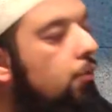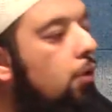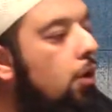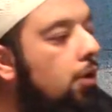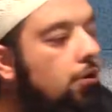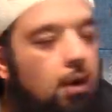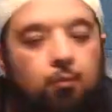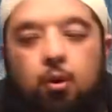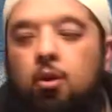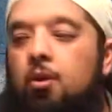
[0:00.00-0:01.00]
for
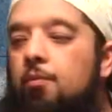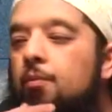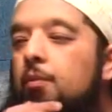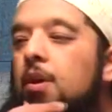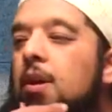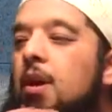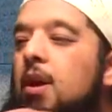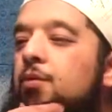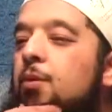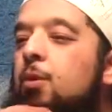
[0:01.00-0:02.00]
example,
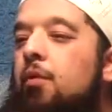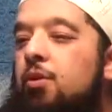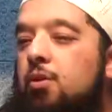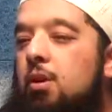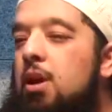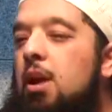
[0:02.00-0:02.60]
if the Prophet